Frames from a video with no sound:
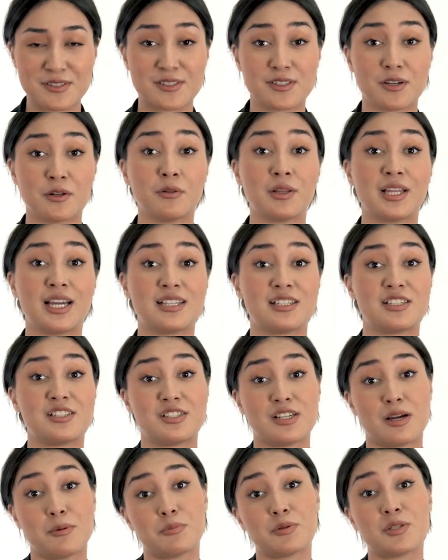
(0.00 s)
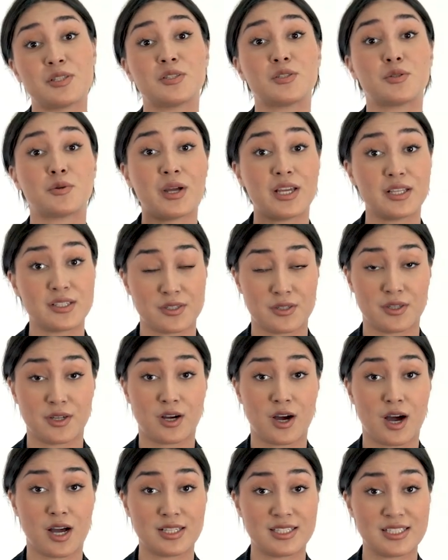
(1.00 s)
so let's jump straight to the
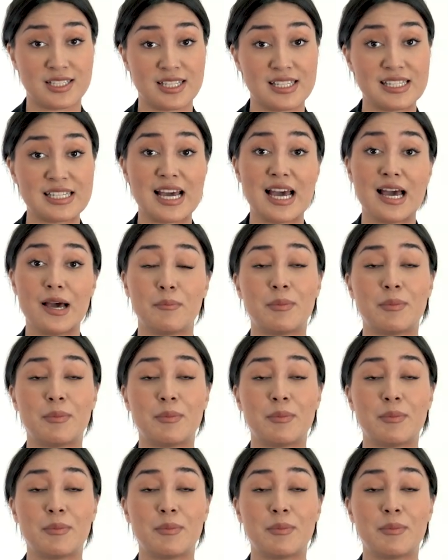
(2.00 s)
content.